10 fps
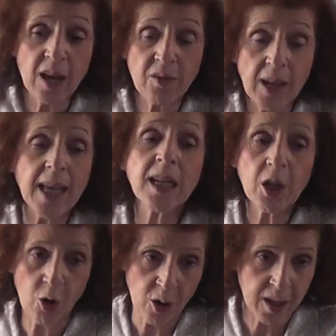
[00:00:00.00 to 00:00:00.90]
out of
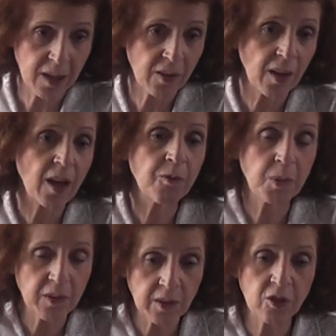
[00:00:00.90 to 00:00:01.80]
any kind
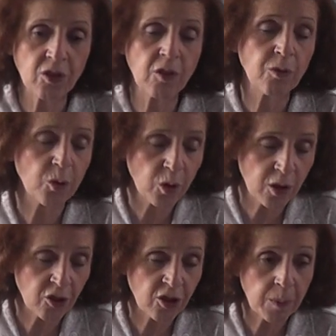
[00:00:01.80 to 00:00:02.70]
of position of
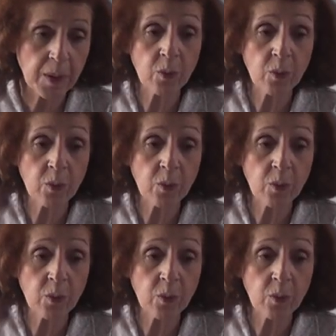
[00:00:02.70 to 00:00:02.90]
rulership,